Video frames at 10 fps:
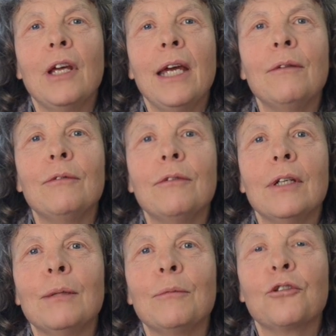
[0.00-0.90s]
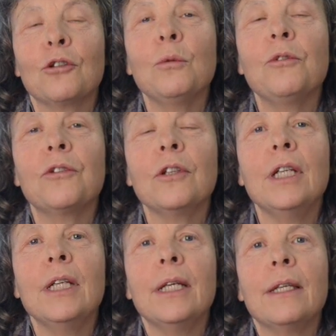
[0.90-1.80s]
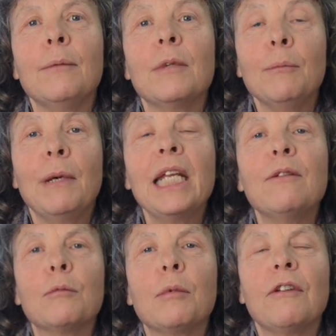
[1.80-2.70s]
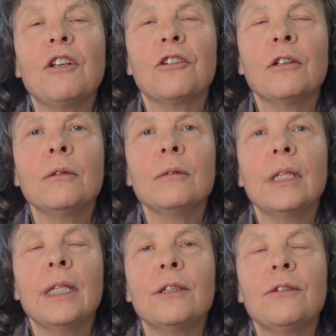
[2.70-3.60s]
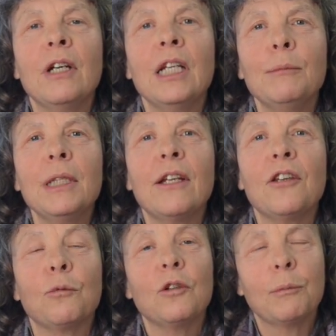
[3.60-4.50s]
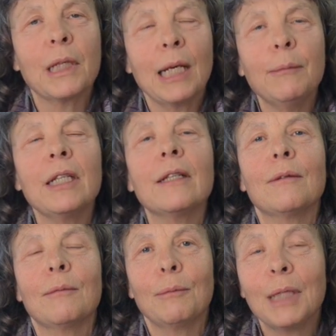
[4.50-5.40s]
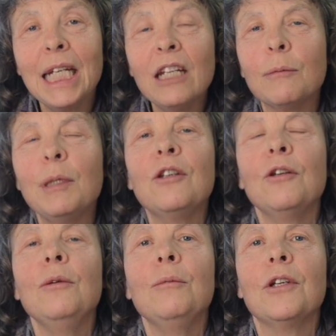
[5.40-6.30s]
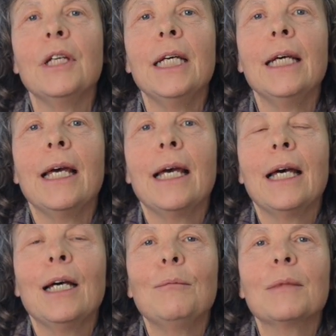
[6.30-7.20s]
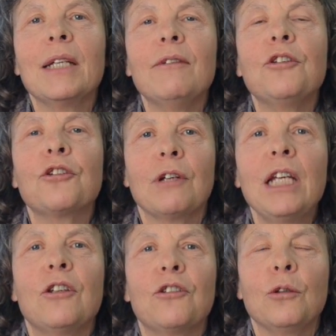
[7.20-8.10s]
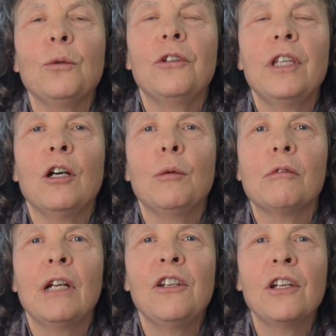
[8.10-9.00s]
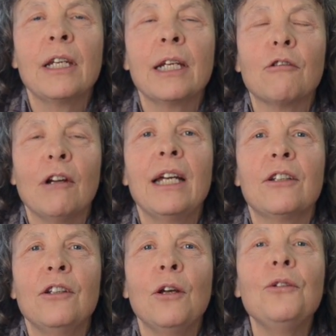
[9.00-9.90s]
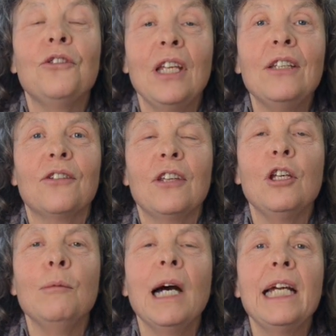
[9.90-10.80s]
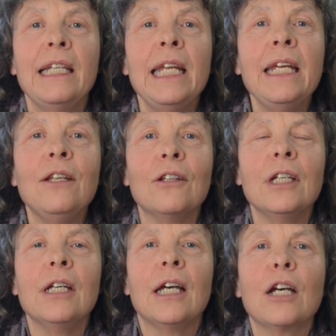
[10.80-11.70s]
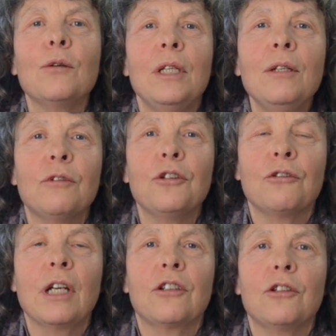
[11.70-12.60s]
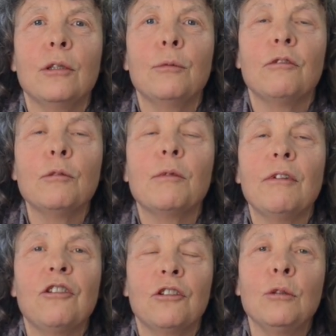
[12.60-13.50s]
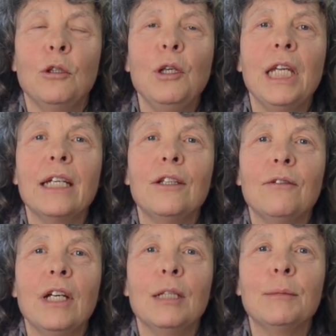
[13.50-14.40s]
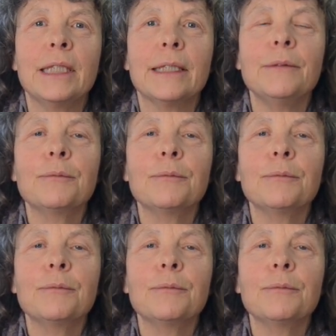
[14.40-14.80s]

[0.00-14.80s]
to have schools, the money for professional development, as it was beginning to be termed, given straight to schools in their operation grant. No sense that you might need a good infrastructure for professional learning and development.